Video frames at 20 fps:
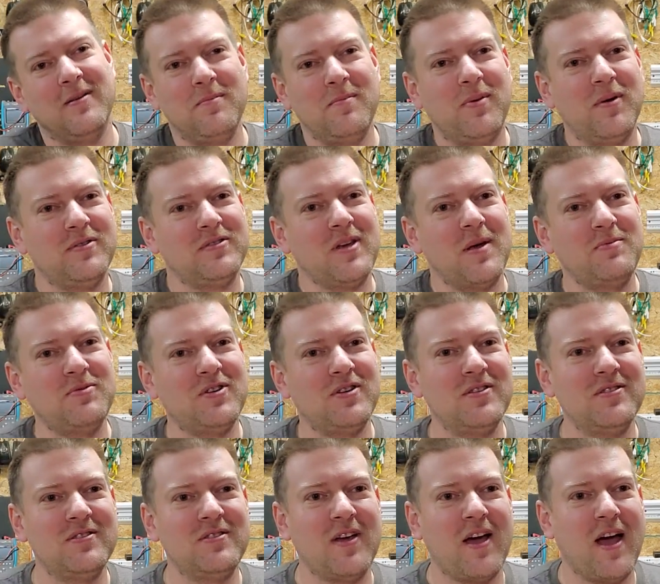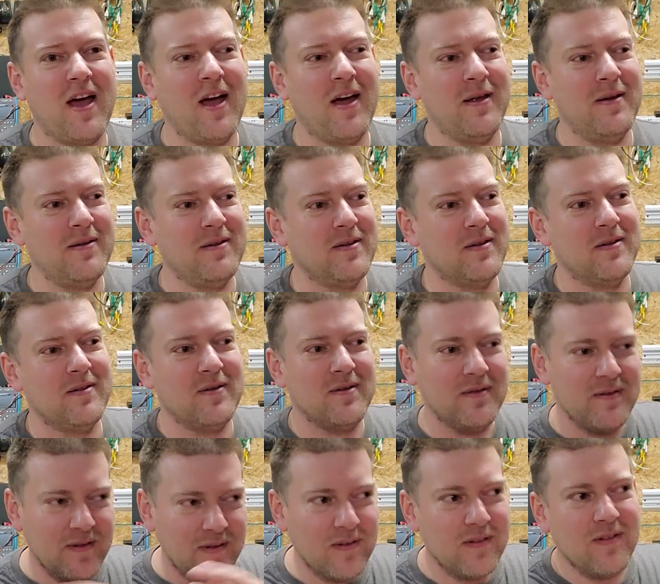perceptions on
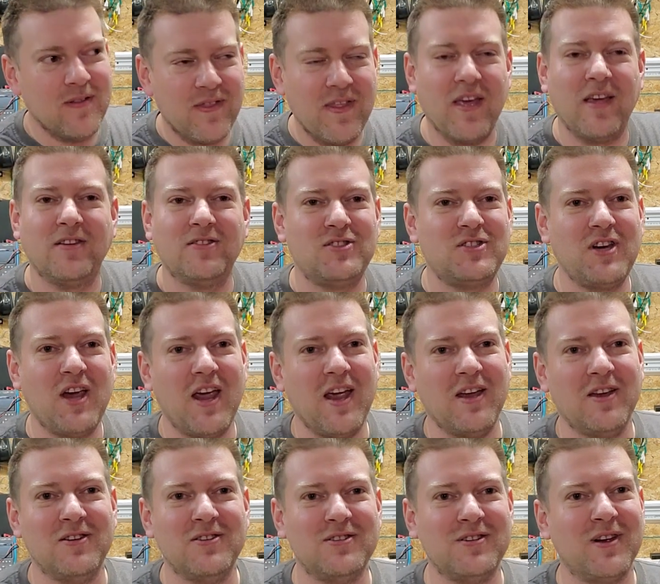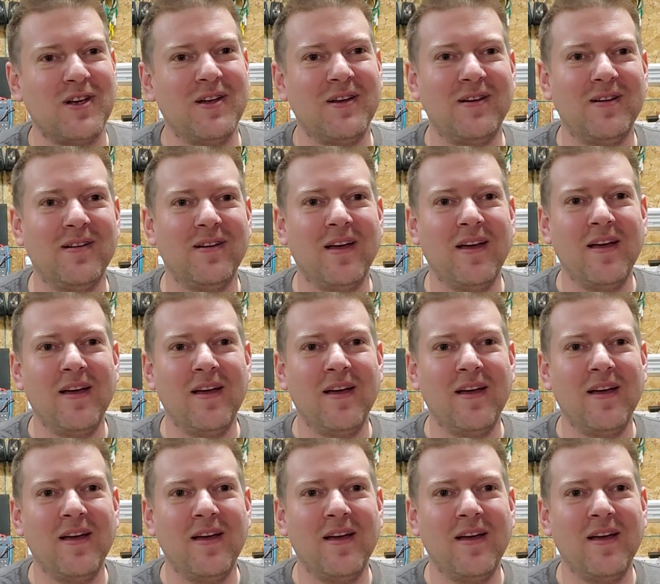things change and